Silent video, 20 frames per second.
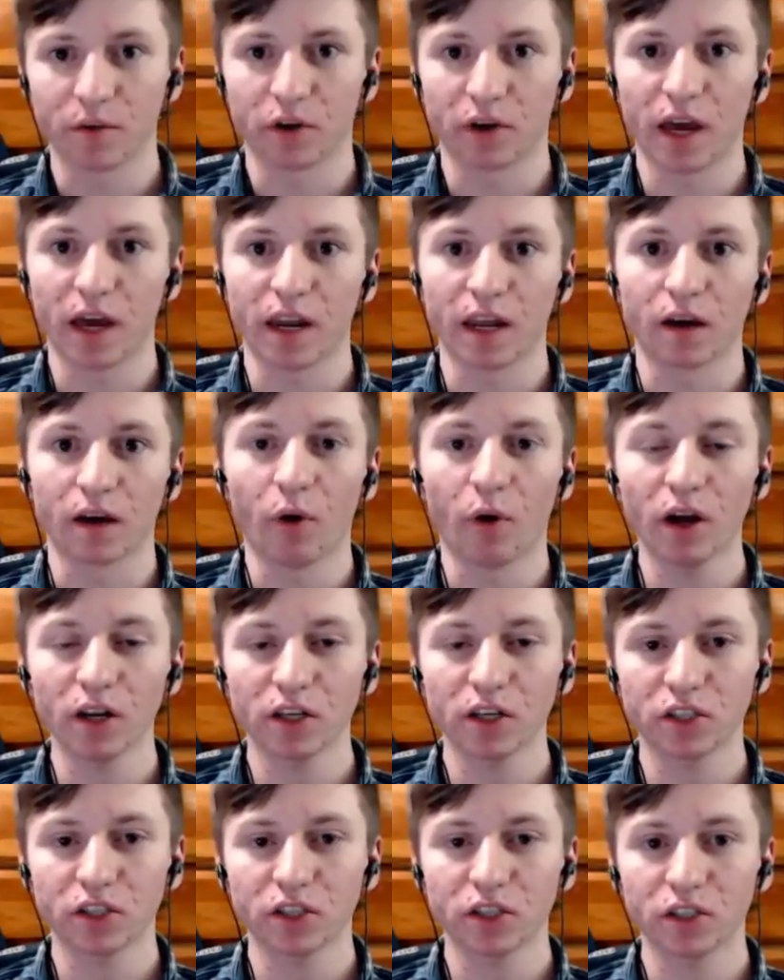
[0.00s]
you're getting.
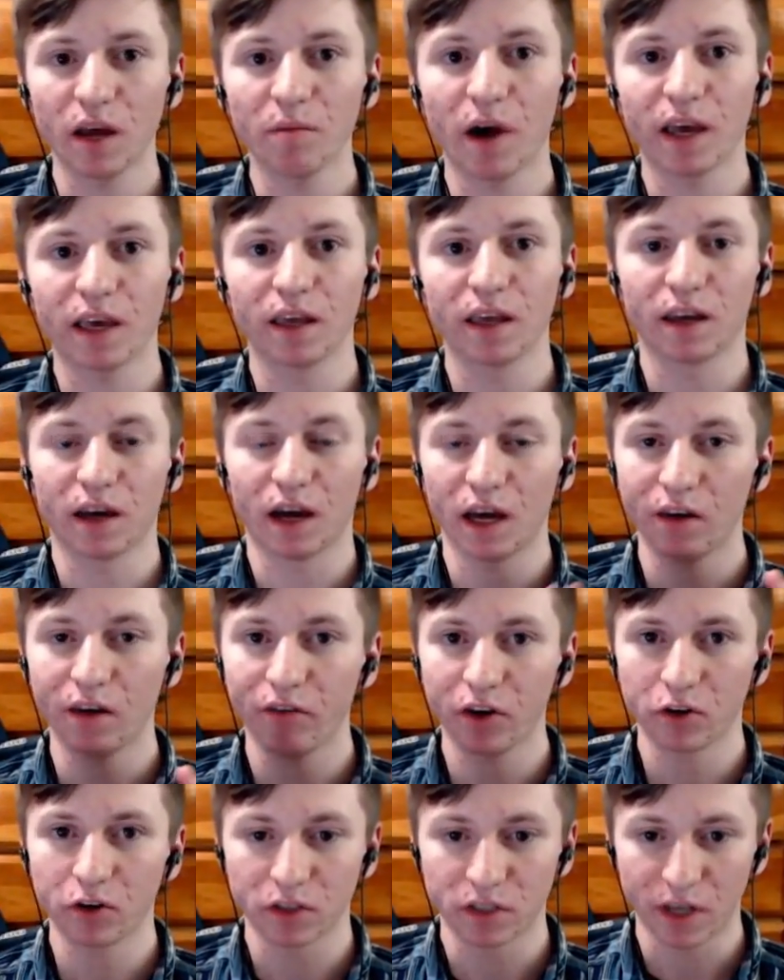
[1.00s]
Watch time I can
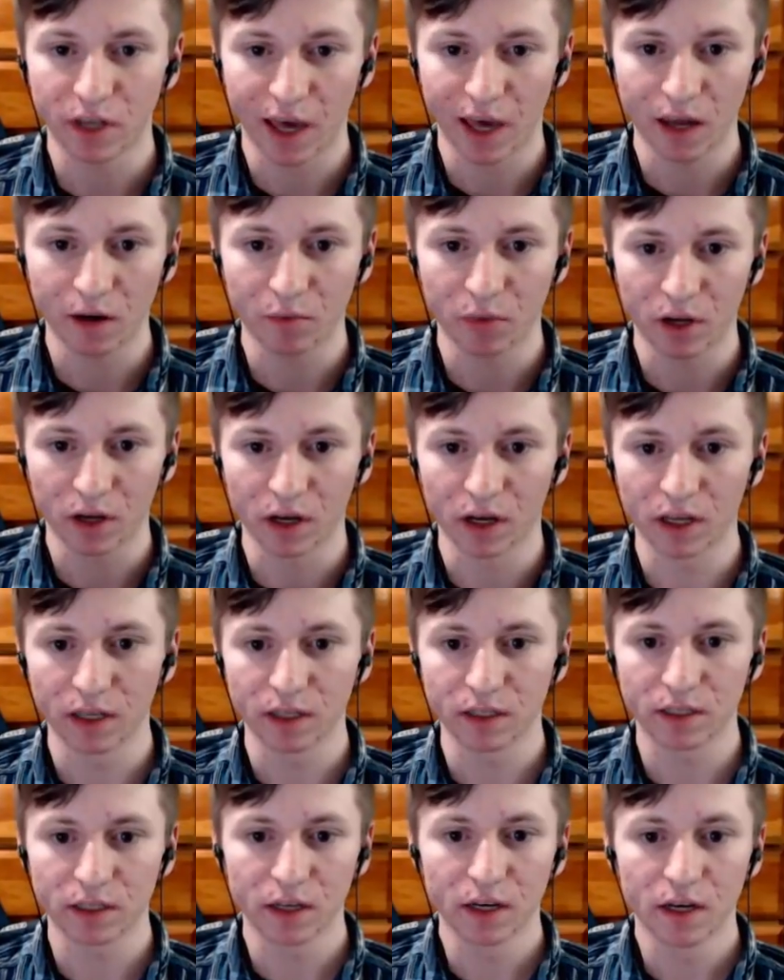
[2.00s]
kind of understand
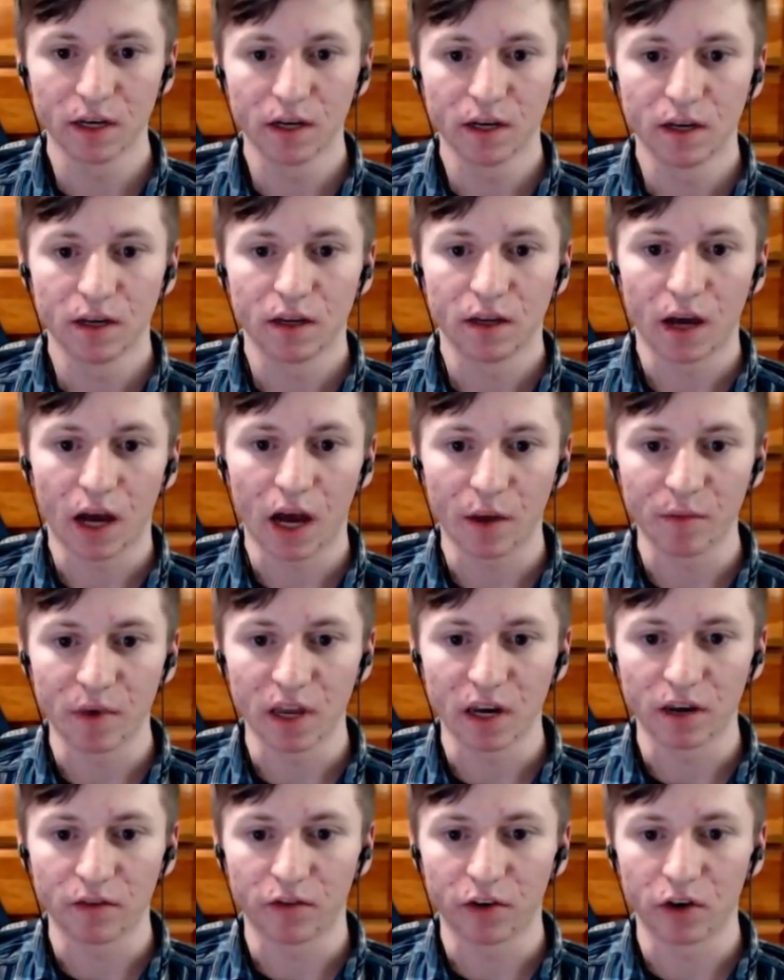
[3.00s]
because,
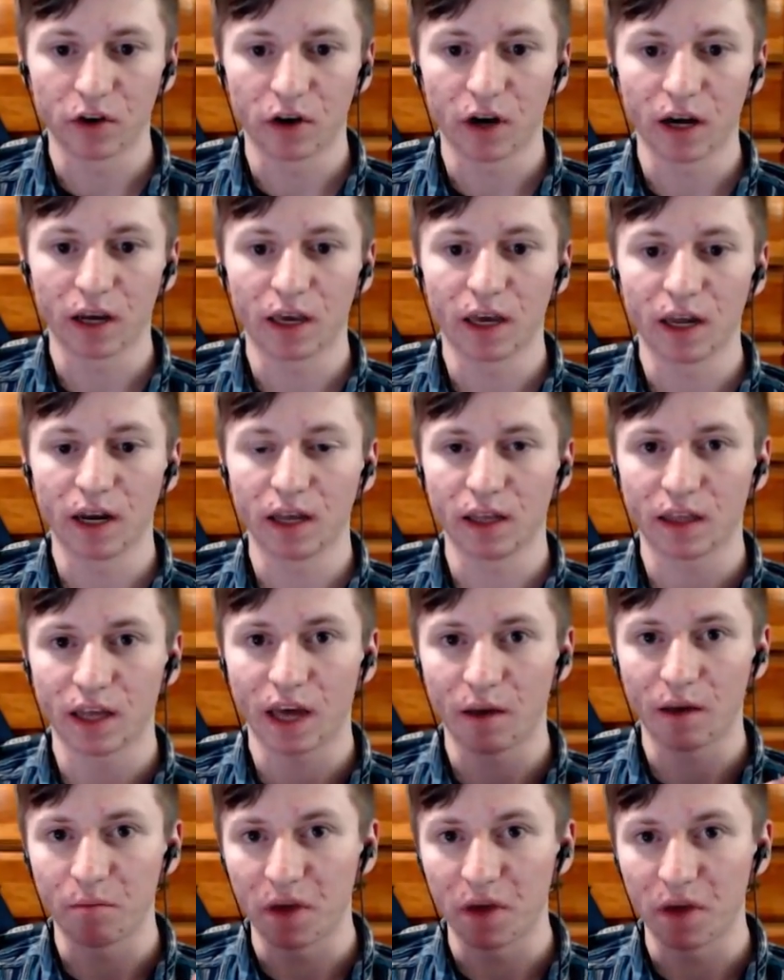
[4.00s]
I mean, if you're not
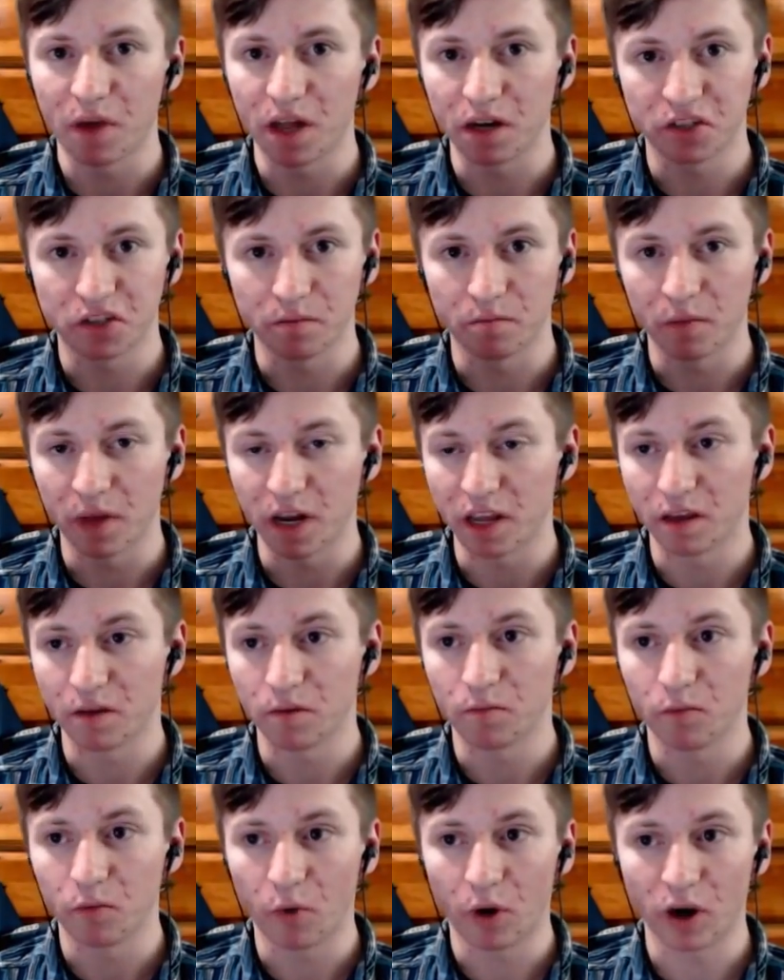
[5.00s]
getting that
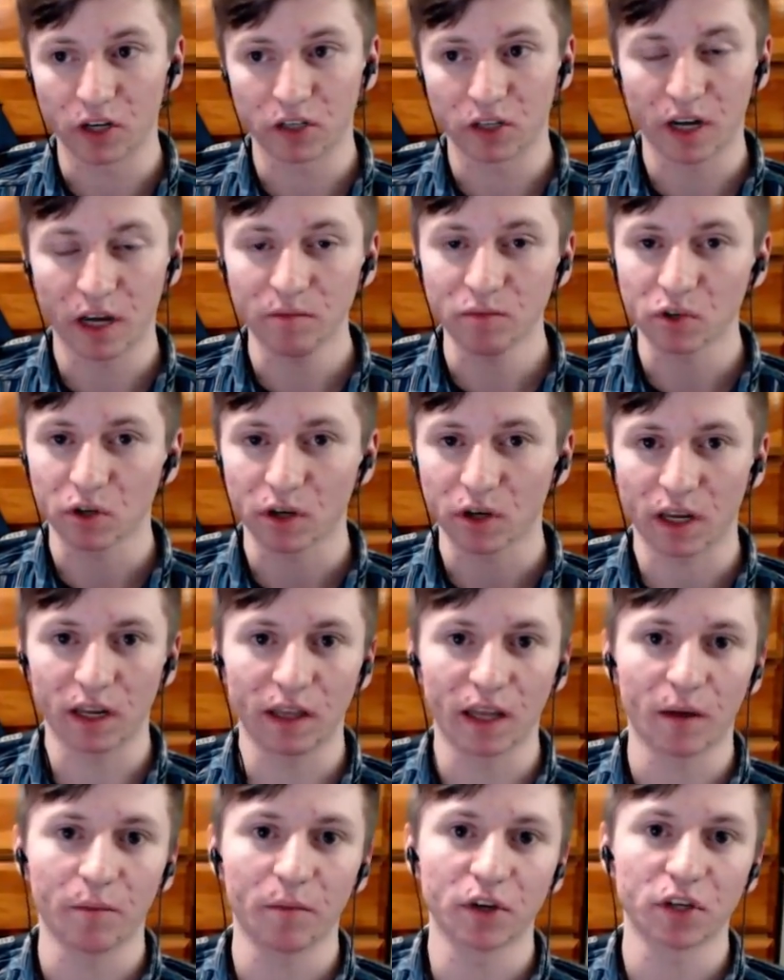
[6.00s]
many watch times,
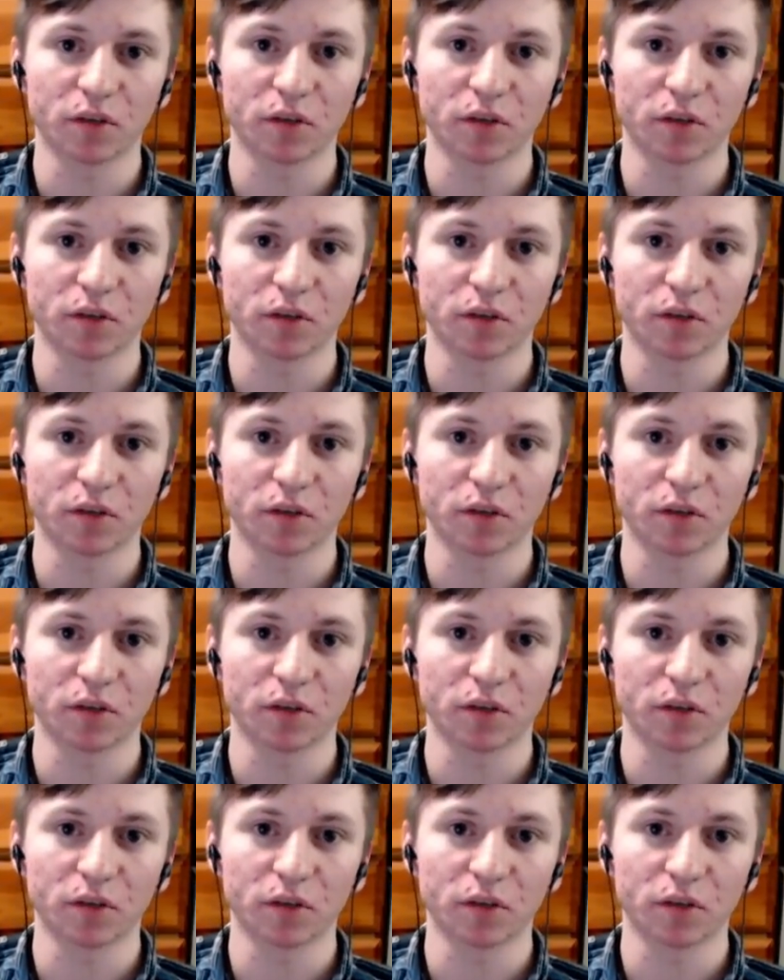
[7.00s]
you're not getting that